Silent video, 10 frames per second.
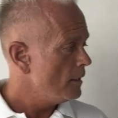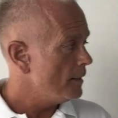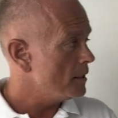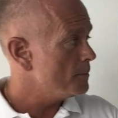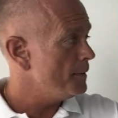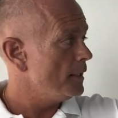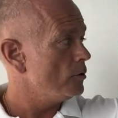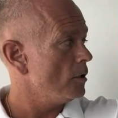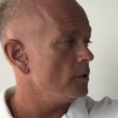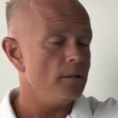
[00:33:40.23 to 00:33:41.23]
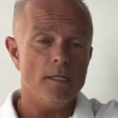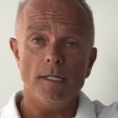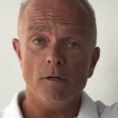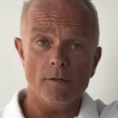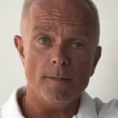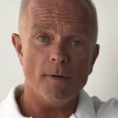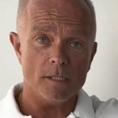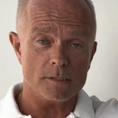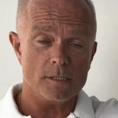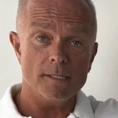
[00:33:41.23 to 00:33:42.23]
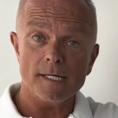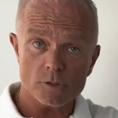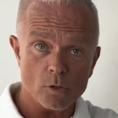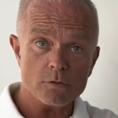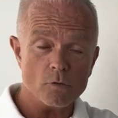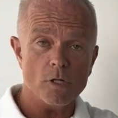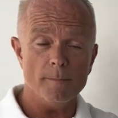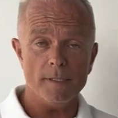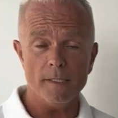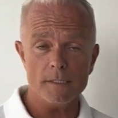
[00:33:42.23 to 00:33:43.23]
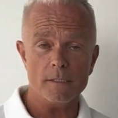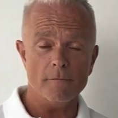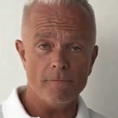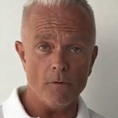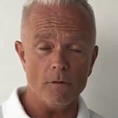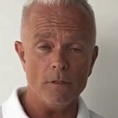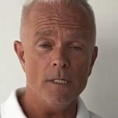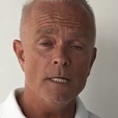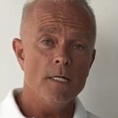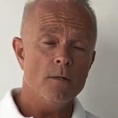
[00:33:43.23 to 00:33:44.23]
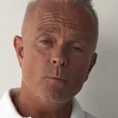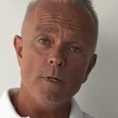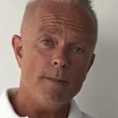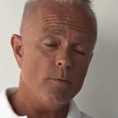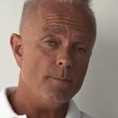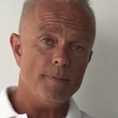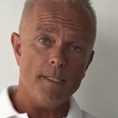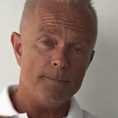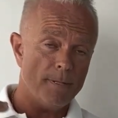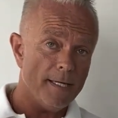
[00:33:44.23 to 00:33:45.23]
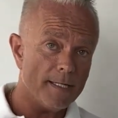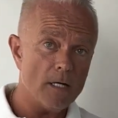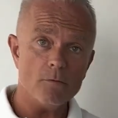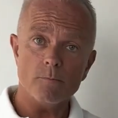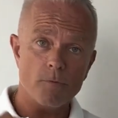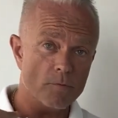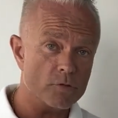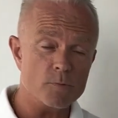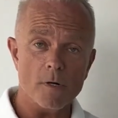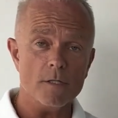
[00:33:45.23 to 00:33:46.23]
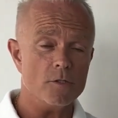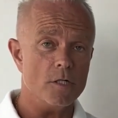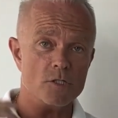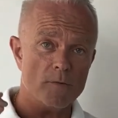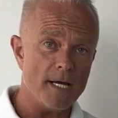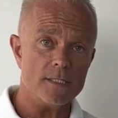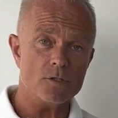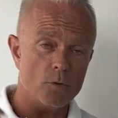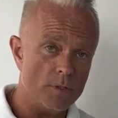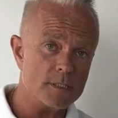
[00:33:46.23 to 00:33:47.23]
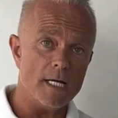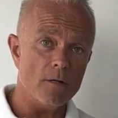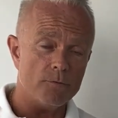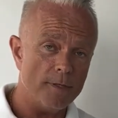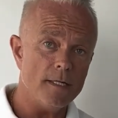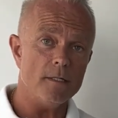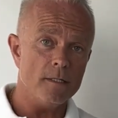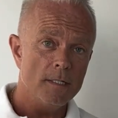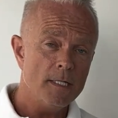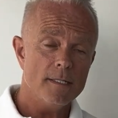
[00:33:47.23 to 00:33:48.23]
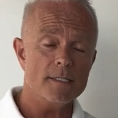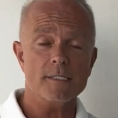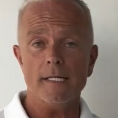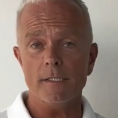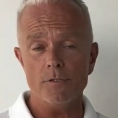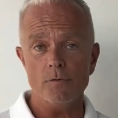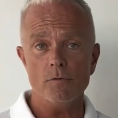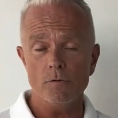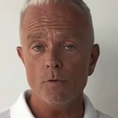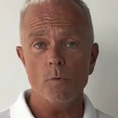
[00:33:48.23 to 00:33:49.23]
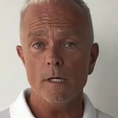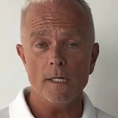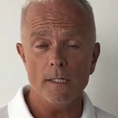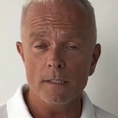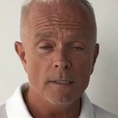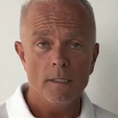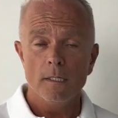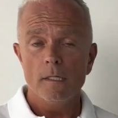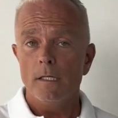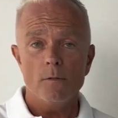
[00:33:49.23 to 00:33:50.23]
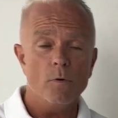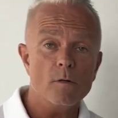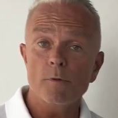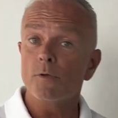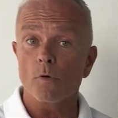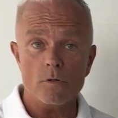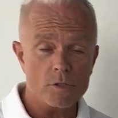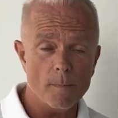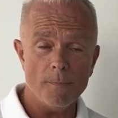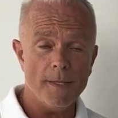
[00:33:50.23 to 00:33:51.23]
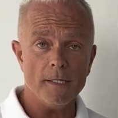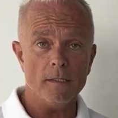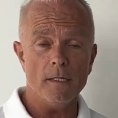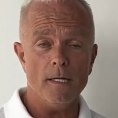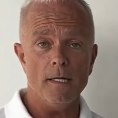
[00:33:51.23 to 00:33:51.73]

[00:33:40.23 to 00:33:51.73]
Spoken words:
that is being done on the bots. That is also coming this fall. We will be paying out through smart contracts, so it's out there. The second you wanna withdraw something,